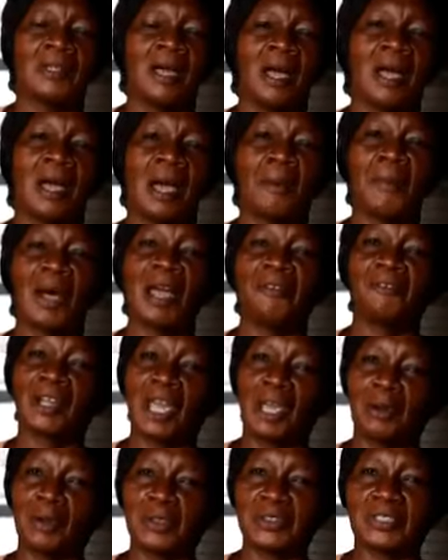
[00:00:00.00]
I'm having
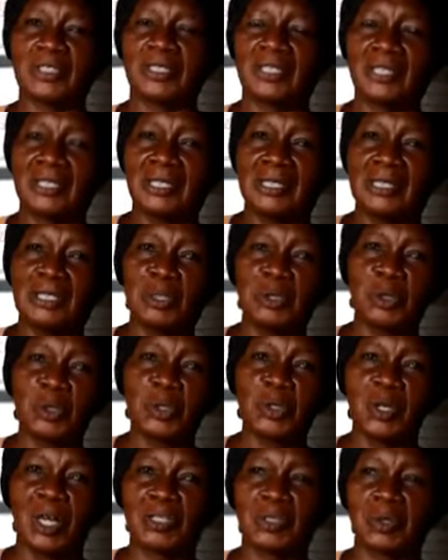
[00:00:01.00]
a cost city, the
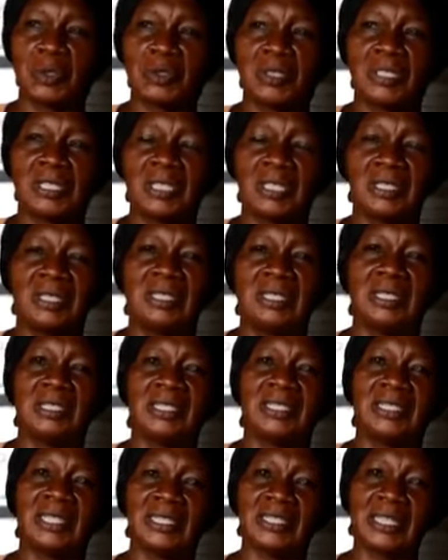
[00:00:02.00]
Susu has con city, the
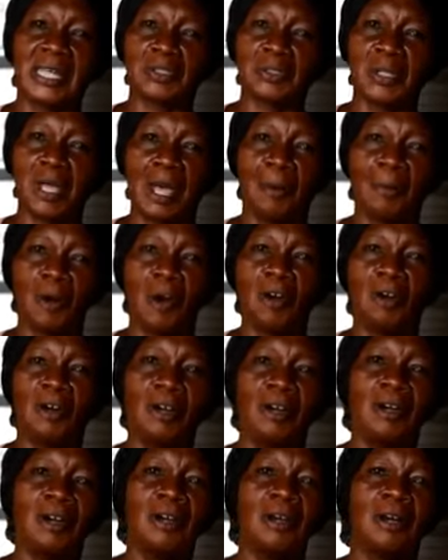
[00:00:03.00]
need details of the abo.
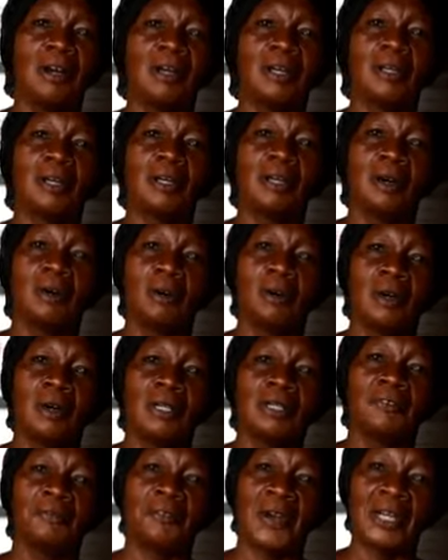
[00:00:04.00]

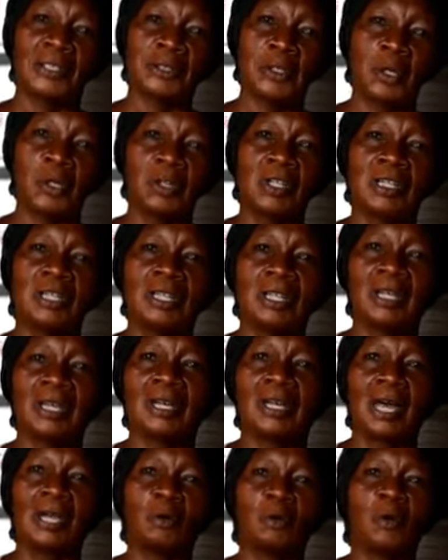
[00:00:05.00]
Factory key
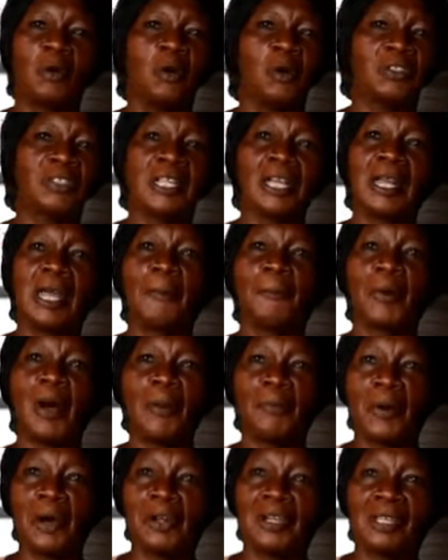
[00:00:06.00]
can co hotel and bomb
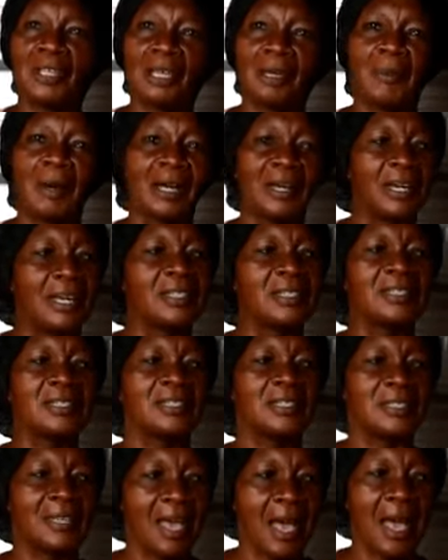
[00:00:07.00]
body key bangaki
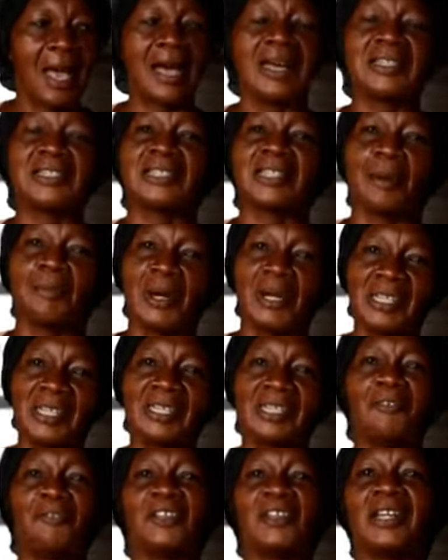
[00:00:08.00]
sidia and the mother
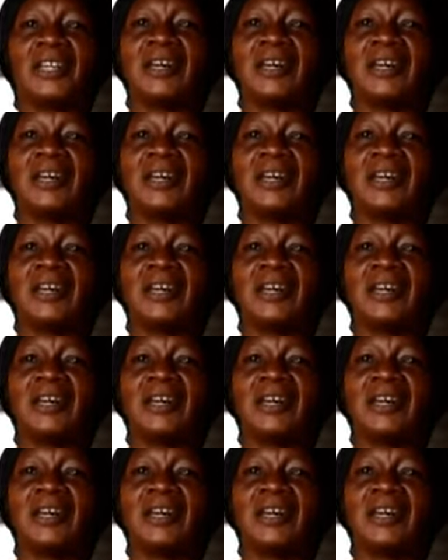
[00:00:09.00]
giving in